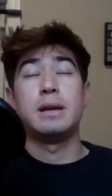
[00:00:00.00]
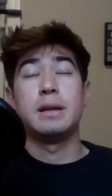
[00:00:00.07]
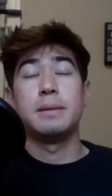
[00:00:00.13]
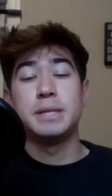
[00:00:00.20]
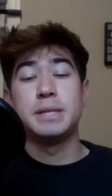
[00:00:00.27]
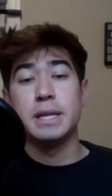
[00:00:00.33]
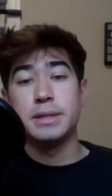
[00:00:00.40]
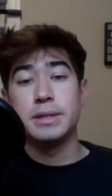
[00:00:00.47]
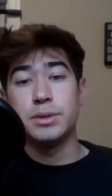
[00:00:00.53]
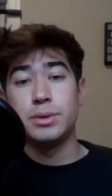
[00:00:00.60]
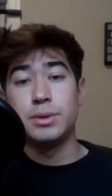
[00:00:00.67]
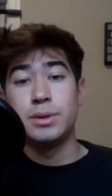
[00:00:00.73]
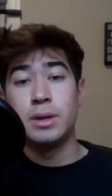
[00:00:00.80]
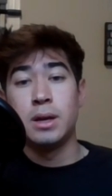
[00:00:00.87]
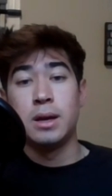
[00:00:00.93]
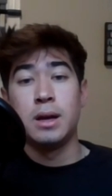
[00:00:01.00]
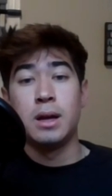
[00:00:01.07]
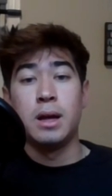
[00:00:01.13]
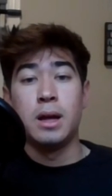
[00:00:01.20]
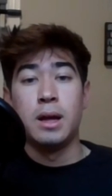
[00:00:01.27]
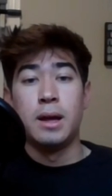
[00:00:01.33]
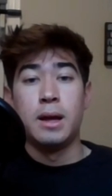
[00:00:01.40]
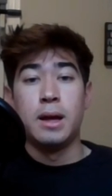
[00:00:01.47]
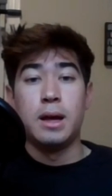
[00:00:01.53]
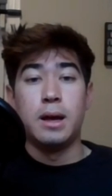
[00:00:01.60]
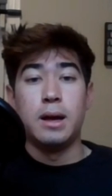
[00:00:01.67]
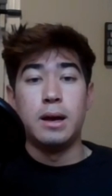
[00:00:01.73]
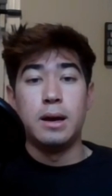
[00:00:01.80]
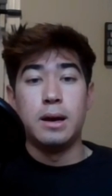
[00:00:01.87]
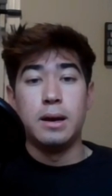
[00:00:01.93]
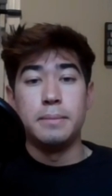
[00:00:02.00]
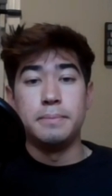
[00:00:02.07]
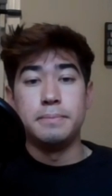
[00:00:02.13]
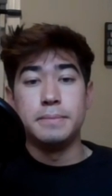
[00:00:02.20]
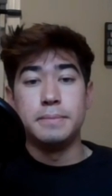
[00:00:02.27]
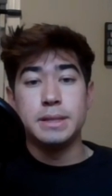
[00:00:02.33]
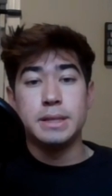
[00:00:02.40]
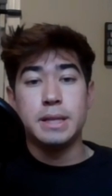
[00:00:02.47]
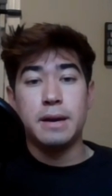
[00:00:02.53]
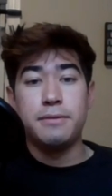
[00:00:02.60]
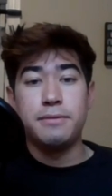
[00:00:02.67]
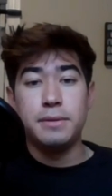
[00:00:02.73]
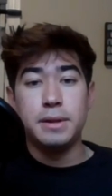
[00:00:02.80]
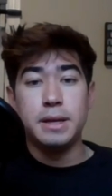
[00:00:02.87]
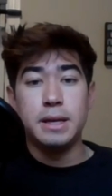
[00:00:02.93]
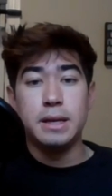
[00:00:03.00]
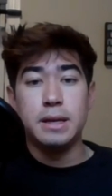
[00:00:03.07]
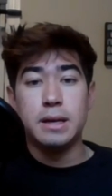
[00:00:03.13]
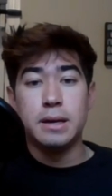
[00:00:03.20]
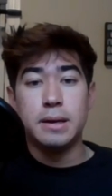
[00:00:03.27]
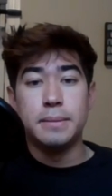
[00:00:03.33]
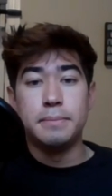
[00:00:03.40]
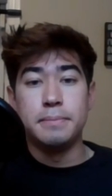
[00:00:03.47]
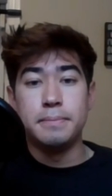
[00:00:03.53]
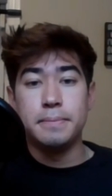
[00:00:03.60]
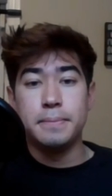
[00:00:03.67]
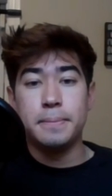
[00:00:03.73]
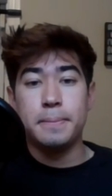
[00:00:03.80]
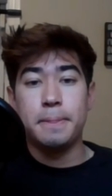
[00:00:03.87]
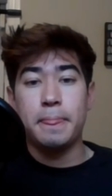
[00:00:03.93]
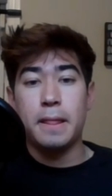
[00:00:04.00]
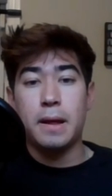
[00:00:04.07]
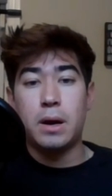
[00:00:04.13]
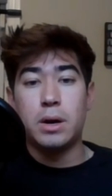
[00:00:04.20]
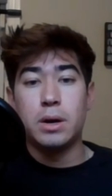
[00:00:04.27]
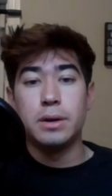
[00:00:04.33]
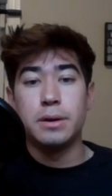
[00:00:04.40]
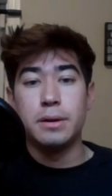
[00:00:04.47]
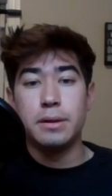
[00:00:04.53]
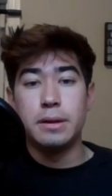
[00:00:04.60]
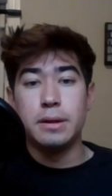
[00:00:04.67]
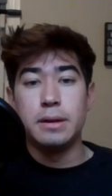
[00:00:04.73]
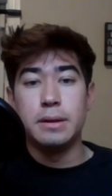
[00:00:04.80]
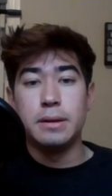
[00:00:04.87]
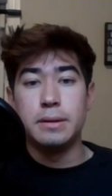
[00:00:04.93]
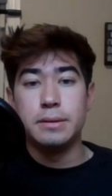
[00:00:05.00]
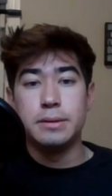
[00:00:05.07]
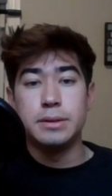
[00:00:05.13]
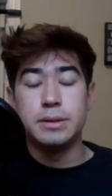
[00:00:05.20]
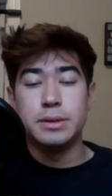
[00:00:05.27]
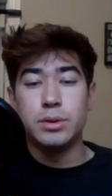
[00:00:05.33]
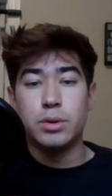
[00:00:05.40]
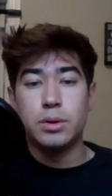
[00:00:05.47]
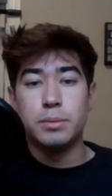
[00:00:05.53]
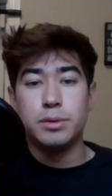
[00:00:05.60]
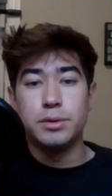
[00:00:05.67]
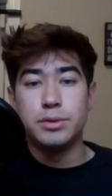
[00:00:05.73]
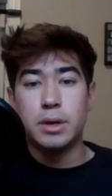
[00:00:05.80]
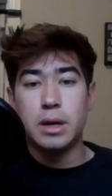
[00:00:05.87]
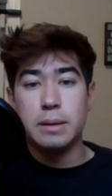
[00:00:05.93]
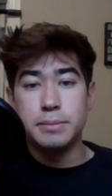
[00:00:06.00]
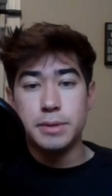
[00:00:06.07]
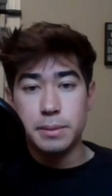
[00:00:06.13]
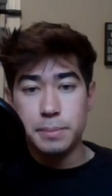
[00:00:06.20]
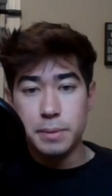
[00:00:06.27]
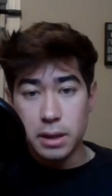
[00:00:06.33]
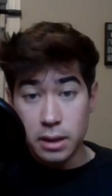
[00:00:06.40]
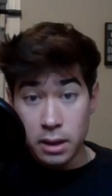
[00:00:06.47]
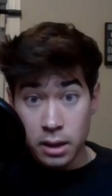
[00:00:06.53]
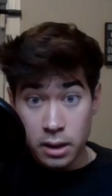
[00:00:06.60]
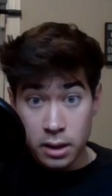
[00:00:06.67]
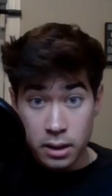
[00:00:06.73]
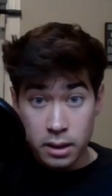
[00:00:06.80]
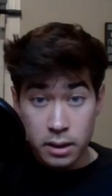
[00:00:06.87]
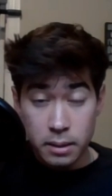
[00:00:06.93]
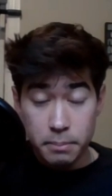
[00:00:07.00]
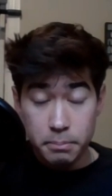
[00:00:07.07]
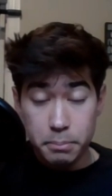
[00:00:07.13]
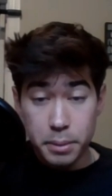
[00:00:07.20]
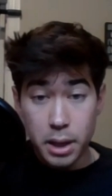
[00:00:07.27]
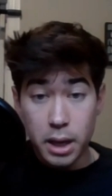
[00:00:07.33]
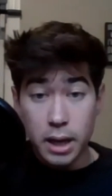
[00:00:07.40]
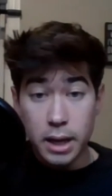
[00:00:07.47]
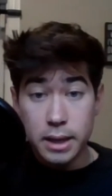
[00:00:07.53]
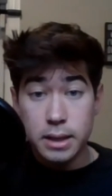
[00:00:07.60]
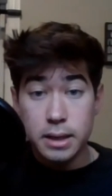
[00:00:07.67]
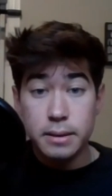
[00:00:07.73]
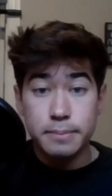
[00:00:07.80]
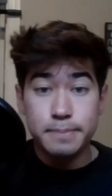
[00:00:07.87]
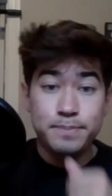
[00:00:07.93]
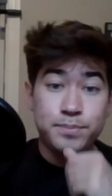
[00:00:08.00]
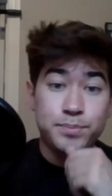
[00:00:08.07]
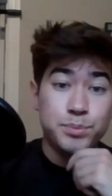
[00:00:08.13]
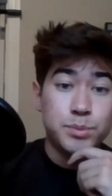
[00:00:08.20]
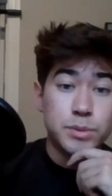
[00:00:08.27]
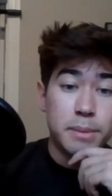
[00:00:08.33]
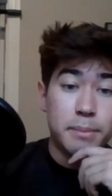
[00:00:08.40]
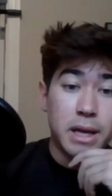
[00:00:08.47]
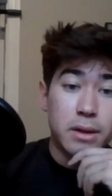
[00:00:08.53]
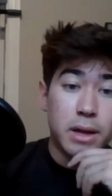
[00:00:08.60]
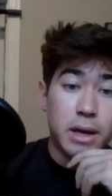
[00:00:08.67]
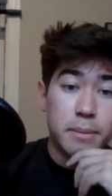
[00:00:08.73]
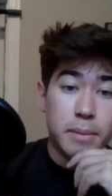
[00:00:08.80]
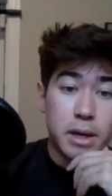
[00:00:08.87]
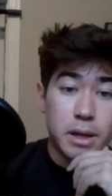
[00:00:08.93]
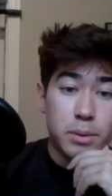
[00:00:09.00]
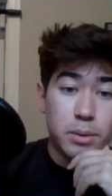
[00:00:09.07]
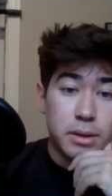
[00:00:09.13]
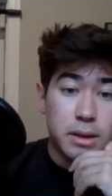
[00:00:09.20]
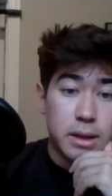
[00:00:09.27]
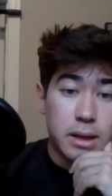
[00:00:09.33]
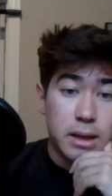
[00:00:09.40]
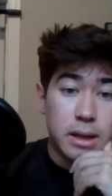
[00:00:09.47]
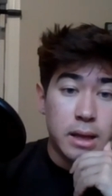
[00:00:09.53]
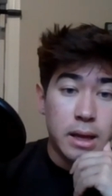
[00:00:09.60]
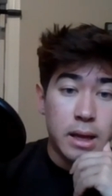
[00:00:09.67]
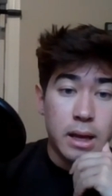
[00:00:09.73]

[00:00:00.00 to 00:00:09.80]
lot of potential um it's definitely um harder than just normal drop shipping but you make a lot of money with it